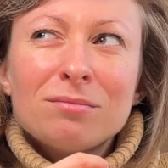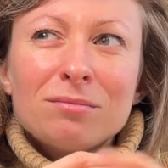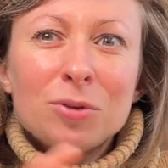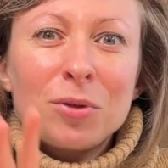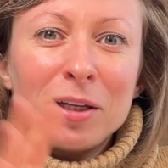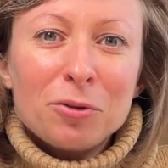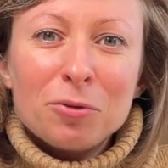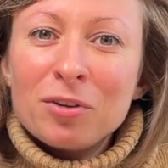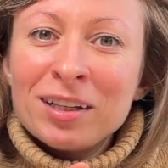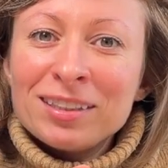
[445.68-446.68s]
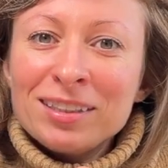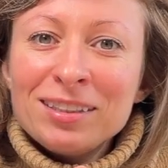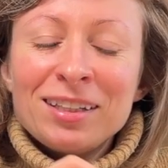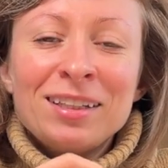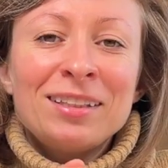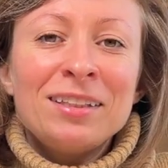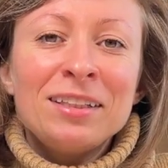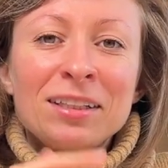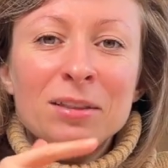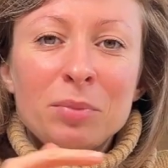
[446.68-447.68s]
try to find it and
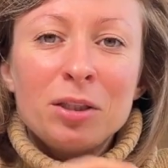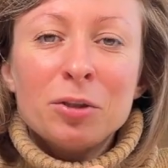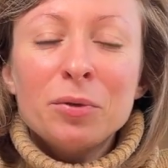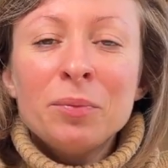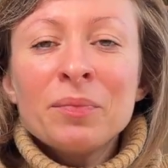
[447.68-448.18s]
link it below.